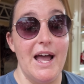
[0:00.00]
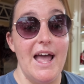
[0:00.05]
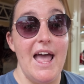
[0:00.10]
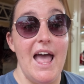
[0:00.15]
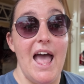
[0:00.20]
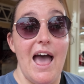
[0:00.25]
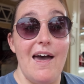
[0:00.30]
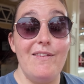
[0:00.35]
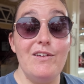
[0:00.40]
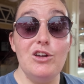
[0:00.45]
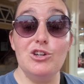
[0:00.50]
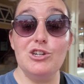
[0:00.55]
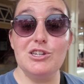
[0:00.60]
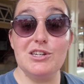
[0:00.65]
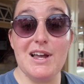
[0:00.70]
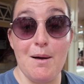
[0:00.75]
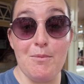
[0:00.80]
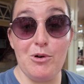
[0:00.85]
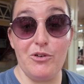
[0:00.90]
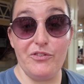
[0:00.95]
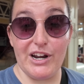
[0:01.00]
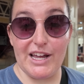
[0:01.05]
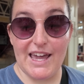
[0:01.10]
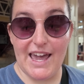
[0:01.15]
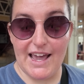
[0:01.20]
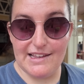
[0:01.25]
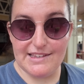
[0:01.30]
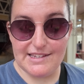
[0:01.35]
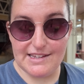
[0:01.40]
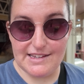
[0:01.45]
and then you just come over to
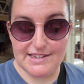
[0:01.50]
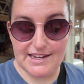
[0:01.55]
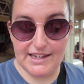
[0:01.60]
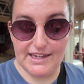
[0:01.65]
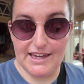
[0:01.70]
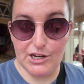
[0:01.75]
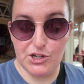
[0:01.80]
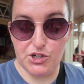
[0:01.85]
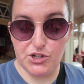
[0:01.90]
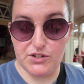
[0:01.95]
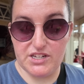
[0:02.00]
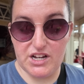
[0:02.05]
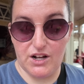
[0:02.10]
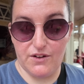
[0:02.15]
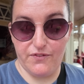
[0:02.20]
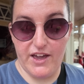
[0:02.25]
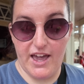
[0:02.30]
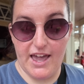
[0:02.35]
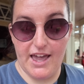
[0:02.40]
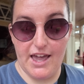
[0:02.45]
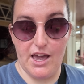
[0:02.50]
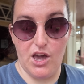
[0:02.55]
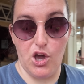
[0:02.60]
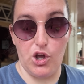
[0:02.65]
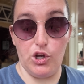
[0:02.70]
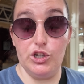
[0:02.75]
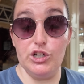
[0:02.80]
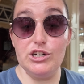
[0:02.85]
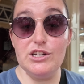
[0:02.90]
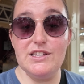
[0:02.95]
Casey's and get yourself a
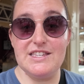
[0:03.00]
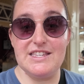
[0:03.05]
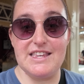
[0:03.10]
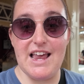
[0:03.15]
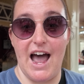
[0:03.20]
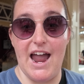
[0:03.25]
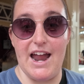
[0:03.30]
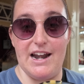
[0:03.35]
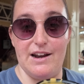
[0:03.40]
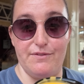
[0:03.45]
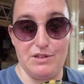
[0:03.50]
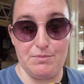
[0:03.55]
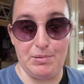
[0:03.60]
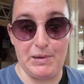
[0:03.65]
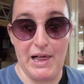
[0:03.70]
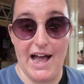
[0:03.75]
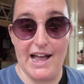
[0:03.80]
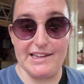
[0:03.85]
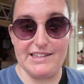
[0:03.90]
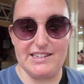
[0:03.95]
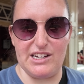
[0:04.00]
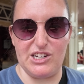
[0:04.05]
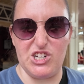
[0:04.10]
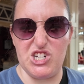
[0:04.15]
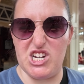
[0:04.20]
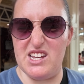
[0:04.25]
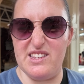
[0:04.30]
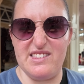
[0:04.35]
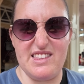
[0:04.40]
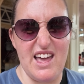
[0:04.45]
good side of the plastic
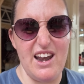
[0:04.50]
cheese.